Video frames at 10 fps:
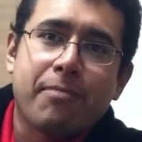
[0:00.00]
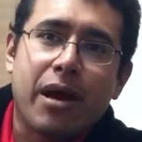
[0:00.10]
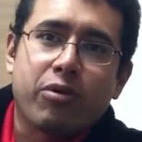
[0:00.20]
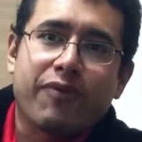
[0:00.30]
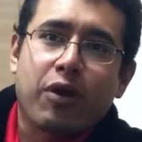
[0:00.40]
my
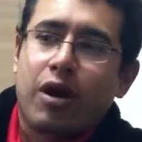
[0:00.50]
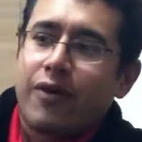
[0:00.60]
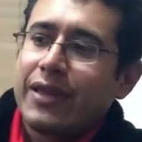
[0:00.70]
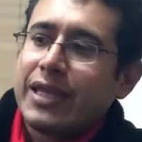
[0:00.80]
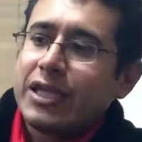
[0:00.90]
review
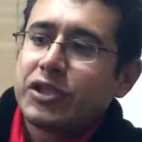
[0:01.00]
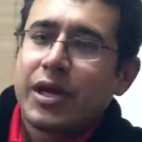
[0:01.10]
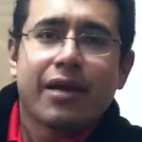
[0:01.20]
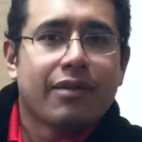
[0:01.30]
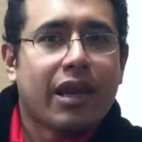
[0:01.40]
of the
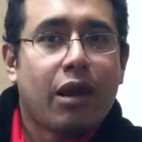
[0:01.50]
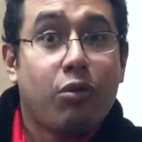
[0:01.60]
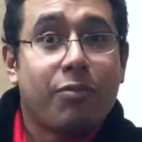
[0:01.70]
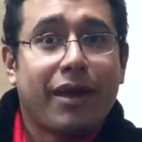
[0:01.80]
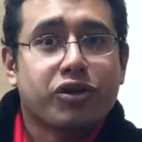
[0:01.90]
DJI, and I
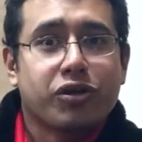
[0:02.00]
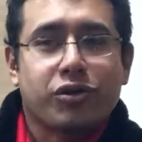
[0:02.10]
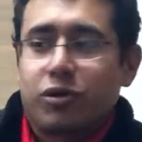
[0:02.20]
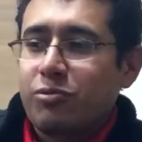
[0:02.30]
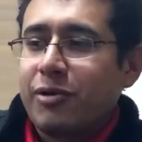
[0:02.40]
will make sure
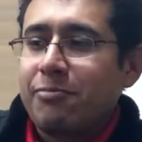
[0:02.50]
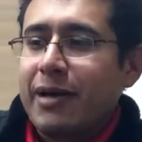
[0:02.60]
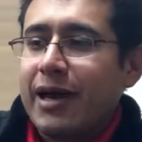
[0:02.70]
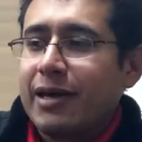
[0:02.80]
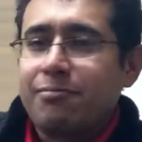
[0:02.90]
to bring
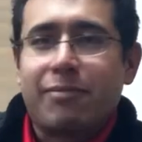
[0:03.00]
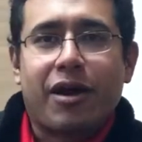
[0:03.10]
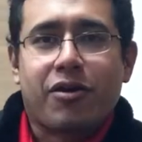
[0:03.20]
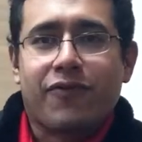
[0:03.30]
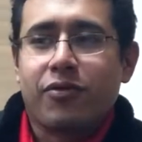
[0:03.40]
my
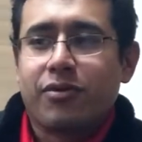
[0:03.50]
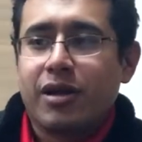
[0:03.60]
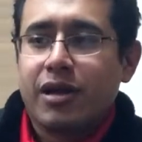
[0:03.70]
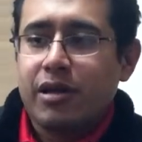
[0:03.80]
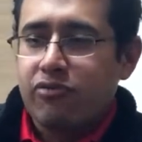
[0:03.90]

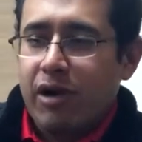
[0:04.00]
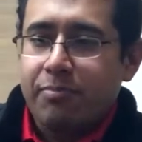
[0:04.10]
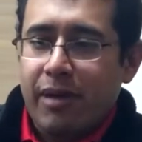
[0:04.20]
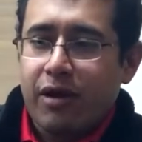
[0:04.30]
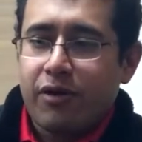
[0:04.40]

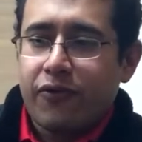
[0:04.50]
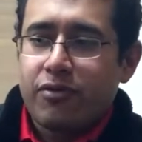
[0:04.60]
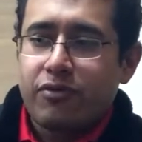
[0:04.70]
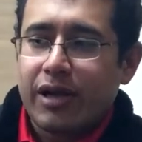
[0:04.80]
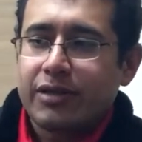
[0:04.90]

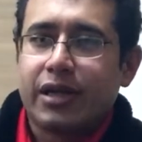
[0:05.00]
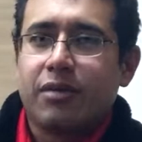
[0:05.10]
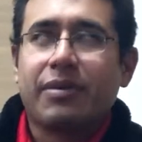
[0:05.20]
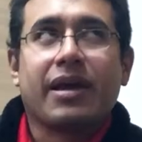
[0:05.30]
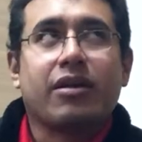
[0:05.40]
right
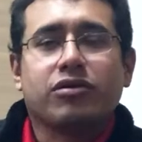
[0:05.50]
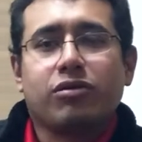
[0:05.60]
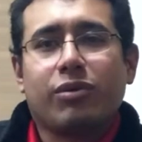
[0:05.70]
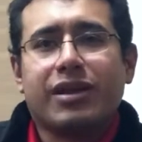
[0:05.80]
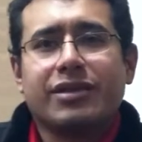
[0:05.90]
setup, and
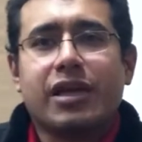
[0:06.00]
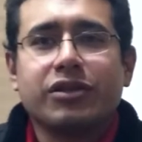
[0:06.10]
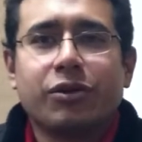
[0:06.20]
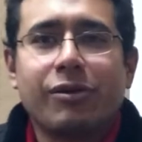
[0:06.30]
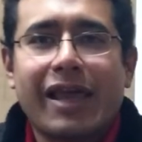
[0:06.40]
also when it's
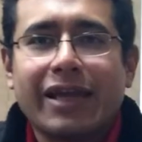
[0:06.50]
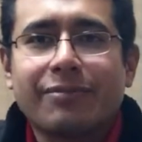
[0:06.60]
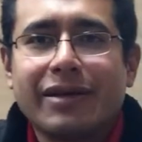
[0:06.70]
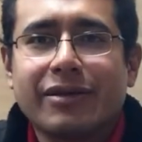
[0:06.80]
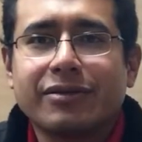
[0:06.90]
not so
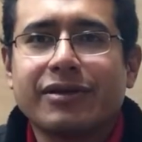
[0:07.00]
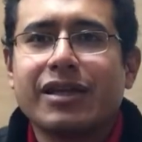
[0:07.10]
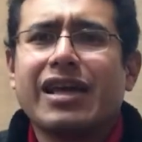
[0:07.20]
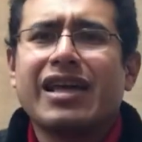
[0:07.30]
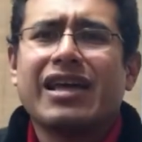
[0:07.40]
late, because
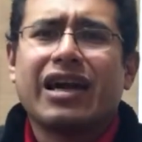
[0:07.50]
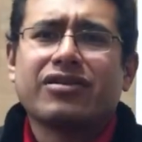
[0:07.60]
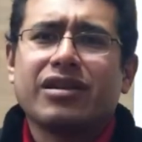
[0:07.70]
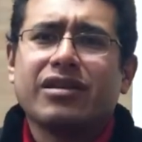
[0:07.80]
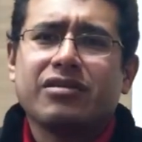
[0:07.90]

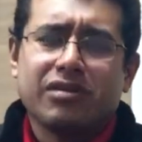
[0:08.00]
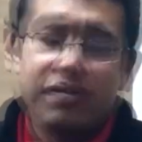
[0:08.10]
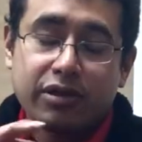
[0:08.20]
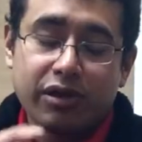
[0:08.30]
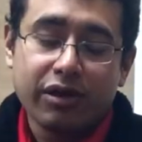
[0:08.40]
actually
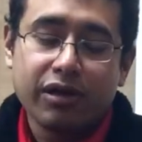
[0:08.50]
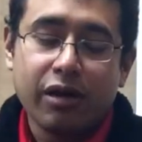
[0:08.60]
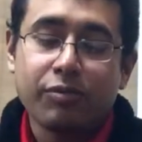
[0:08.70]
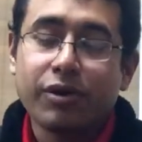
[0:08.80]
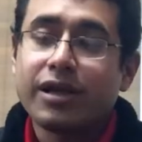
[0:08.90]
it's getting
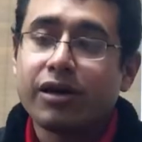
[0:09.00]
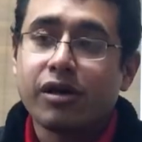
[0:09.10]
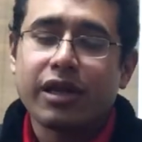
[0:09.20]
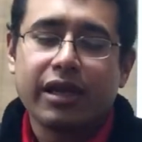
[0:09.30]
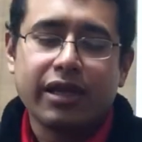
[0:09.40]
dark pretty
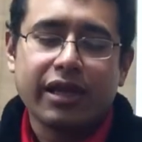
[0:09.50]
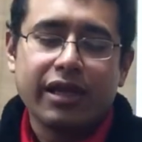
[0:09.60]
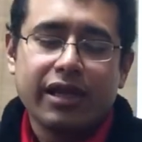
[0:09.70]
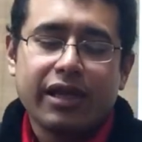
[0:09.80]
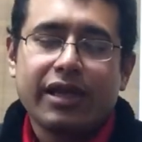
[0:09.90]
early.
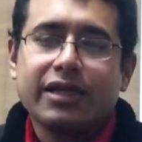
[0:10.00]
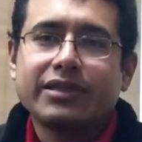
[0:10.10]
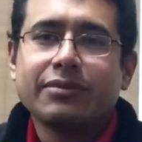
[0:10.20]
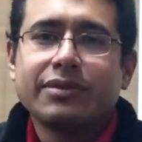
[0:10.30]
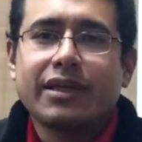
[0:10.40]
It
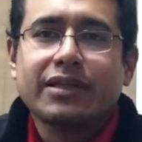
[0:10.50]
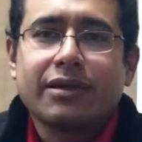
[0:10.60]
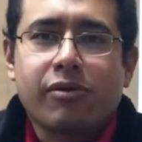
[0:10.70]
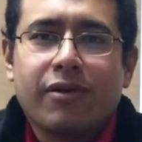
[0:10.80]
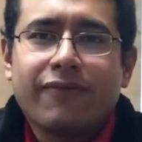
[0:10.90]
seems that it's
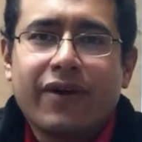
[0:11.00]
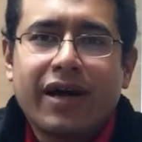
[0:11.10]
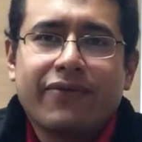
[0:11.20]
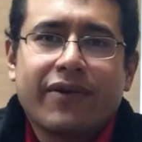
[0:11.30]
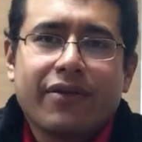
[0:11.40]
around
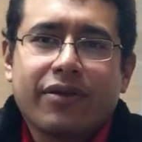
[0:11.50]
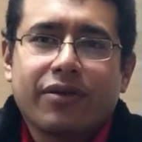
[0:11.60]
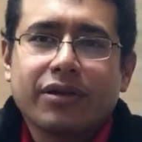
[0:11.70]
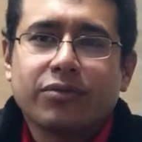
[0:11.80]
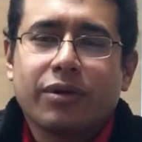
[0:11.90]

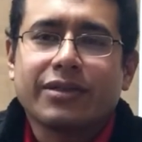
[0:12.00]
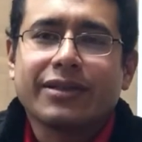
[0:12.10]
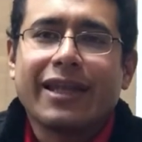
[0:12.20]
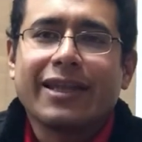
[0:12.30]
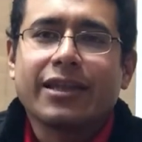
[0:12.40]
5:30 is when it's
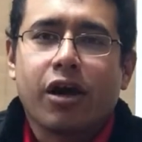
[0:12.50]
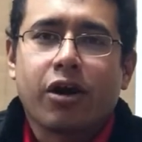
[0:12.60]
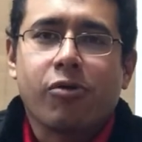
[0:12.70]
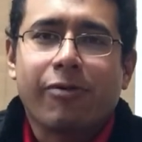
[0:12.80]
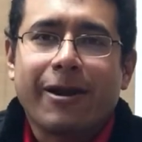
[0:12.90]
getting
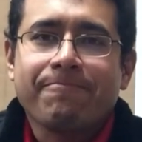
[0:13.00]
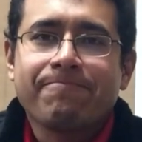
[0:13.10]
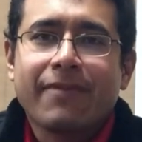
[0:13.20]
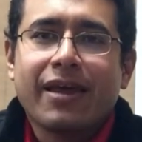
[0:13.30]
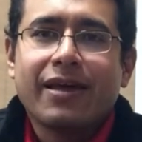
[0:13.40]
dark already.
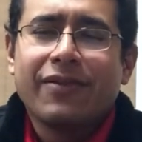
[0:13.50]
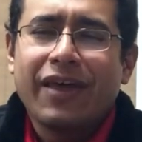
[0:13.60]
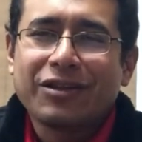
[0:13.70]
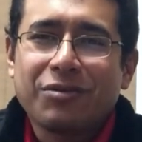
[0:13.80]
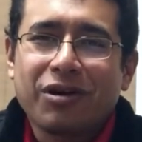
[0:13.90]

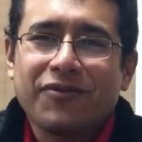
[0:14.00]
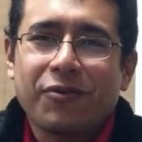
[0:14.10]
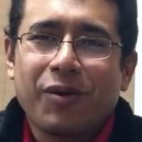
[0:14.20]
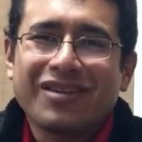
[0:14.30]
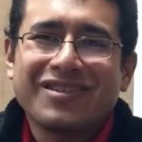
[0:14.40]
Thanks so much
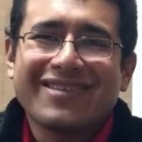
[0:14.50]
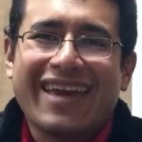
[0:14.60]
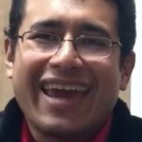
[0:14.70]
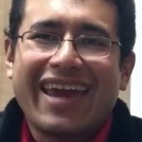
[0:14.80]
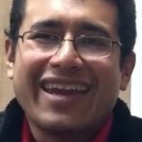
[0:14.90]
for
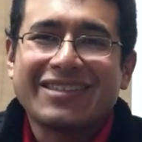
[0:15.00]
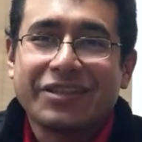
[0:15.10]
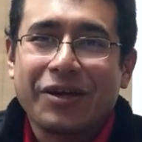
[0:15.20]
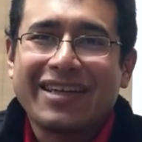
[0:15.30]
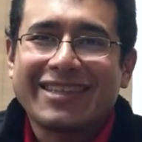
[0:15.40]
watching, and I'll
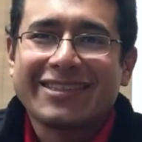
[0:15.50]
see you guys